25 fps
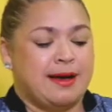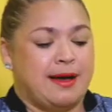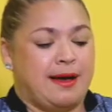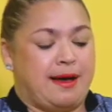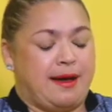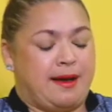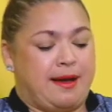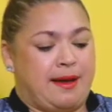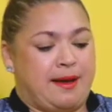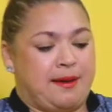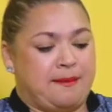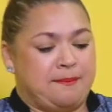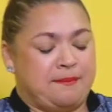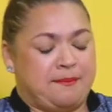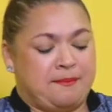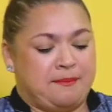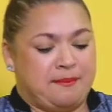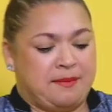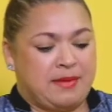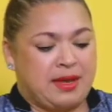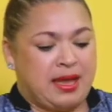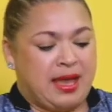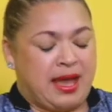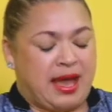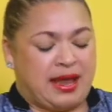
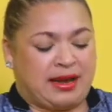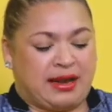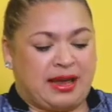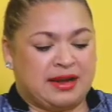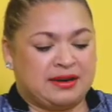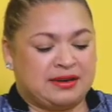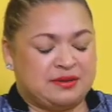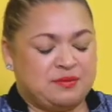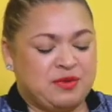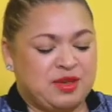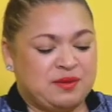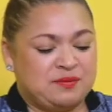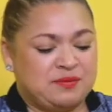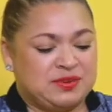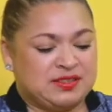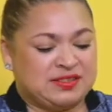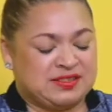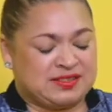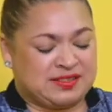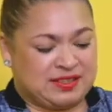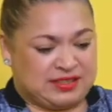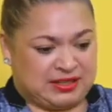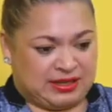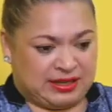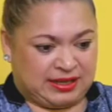And I remember
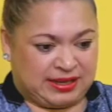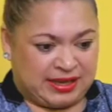sitting,